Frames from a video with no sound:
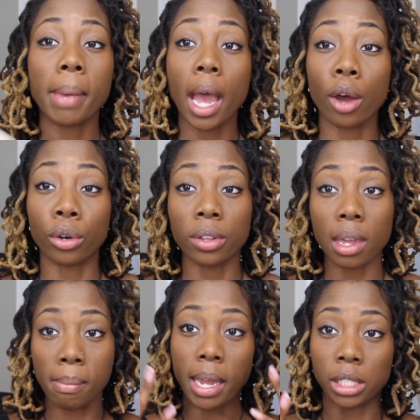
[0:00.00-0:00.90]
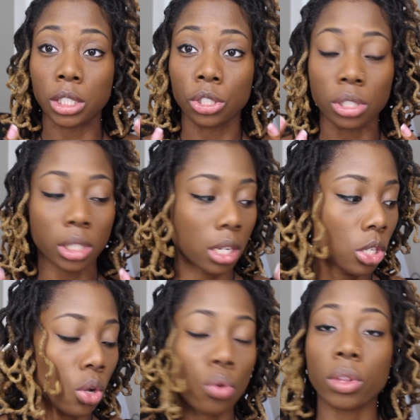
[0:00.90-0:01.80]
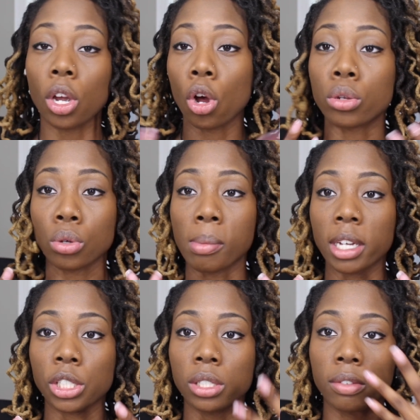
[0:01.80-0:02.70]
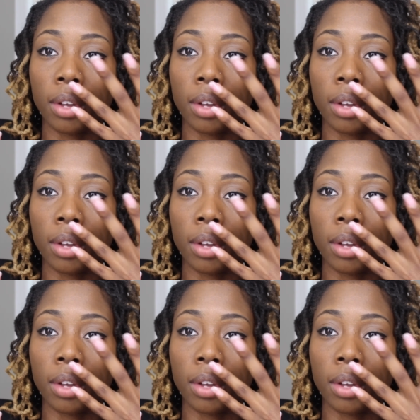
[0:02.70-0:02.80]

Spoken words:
powder that matches your skin tone, that also matches your